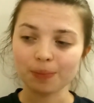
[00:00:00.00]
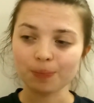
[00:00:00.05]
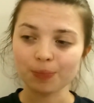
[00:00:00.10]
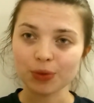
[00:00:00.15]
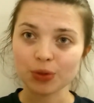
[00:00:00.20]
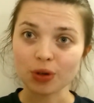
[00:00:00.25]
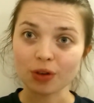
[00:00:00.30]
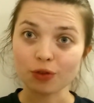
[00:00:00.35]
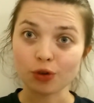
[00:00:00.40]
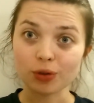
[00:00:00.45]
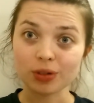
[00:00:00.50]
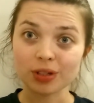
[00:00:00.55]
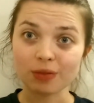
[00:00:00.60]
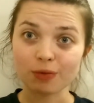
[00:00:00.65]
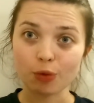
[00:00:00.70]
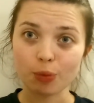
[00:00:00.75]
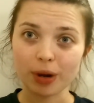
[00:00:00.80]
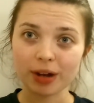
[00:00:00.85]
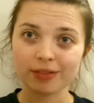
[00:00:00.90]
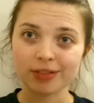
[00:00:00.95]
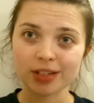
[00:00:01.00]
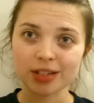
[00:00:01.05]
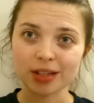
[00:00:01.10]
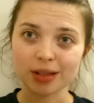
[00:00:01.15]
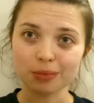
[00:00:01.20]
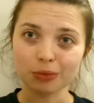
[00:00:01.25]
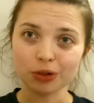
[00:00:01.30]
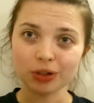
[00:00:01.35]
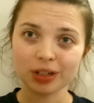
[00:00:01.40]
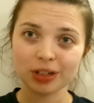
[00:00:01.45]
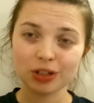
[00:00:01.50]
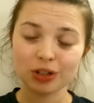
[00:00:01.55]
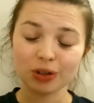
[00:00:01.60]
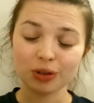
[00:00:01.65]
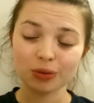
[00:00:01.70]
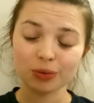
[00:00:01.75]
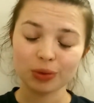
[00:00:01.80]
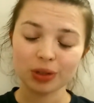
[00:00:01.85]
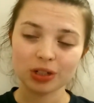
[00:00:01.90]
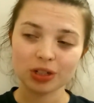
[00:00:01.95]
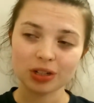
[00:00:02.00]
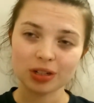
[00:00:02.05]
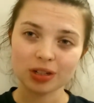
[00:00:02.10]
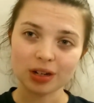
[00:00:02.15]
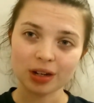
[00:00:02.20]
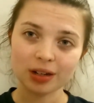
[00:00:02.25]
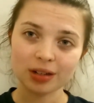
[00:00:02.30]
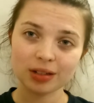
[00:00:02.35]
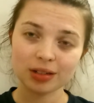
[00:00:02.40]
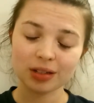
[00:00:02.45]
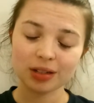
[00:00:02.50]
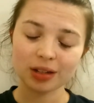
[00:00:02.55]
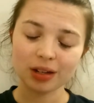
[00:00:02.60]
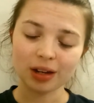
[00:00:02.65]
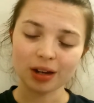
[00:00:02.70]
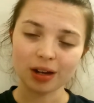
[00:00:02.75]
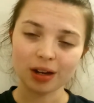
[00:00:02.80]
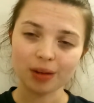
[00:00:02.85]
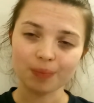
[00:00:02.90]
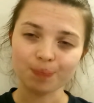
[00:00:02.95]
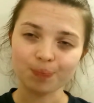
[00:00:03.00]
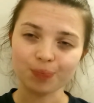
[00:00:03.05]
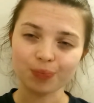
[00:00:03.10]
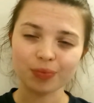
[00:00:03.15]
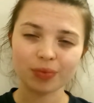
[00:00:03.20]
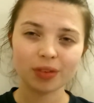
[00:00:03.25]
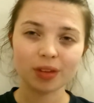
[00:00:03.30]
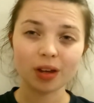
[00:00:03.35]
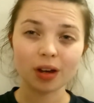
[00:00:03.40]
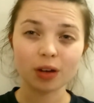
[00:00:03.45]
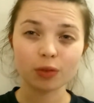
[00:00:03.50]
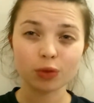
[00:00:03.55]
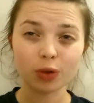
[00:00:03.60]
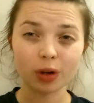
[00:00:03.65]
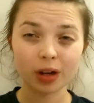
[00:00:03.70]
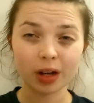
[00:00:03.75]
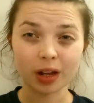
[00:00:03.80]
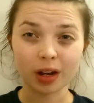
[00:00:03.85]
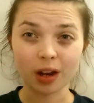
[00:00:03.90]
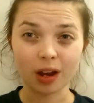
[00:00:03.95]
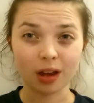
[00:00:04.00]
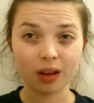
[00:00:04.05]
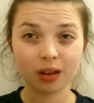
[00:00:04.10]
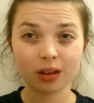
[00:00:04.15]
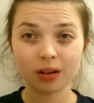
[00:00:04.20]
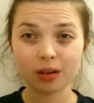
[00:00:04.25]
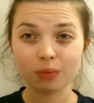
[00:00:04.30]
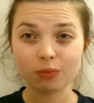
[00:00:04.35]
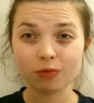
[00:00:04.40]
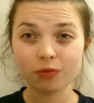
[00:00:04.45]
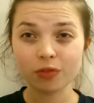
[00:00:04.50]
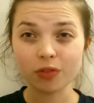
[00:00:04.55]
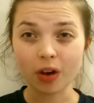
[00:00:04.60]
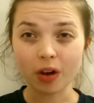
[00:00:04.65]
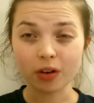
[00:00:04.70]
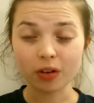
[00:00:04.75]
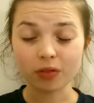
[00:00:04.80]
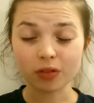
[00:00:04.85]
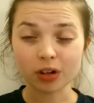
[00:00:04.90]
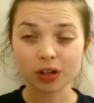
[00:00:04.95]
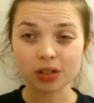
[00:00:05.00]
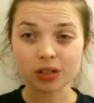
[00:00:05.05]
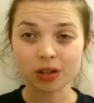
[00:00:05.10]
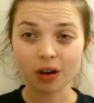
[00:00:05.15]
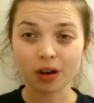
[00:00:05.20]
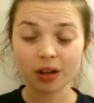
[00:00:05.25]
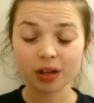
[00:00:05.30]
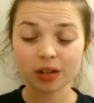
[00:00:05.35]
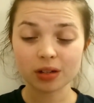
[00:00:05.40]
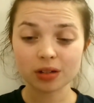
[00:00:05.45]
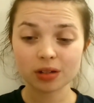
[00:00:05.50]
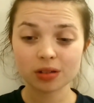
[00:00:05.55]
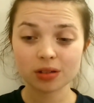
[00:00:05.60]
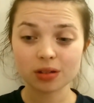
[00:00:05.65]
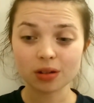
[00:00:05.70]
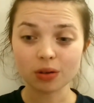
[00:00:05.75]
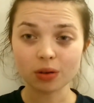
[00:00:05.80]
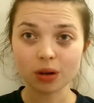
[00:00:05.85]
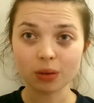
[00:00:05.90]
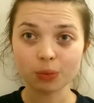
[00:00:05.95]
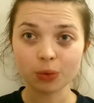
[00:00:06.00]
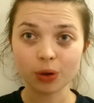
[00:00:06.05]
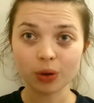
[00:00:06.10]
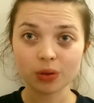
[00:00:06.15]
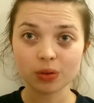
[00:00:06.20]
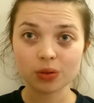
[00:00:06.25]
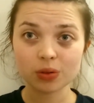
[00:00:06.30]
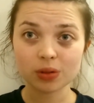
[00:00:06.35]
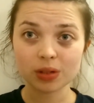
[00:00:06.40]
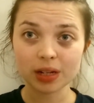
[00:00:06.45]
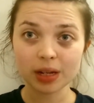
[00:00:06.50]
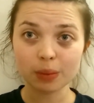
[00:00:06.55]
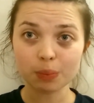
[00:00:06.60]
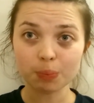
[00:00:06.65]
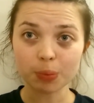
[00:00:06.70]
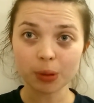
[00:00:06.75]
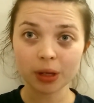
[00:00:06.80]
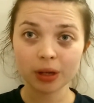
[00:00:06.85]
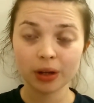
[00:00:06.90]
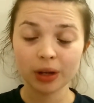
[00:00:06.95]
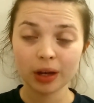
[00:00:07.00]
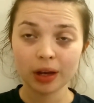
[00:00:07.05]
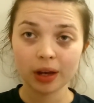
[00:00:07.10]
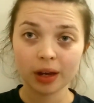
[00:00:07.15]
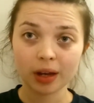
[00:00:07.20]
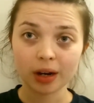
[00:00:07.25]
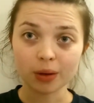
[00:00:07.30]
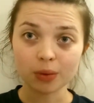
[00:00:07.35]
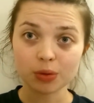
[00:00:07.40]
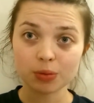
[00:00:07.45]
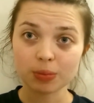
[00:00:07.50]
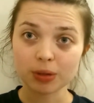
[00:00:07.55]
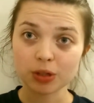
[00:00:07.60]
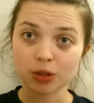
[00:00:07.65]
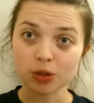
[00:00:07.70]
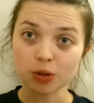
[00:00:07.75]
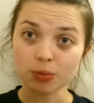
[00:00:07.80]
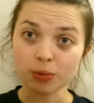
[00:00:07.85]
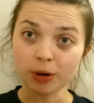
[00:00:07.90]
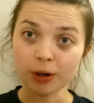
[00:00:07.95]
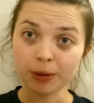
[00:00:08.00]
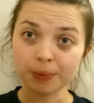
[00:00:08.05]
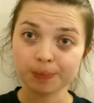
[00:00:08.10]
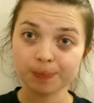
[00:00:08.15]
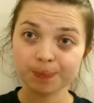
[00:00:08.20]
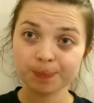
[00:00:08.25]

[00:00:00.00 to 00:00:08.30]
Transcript: So I've got some for breakfast in the morning too, which is nice. I've got a headache and I'm very, very tired, so I'm going to sleep. I'll speak to you tomorrow.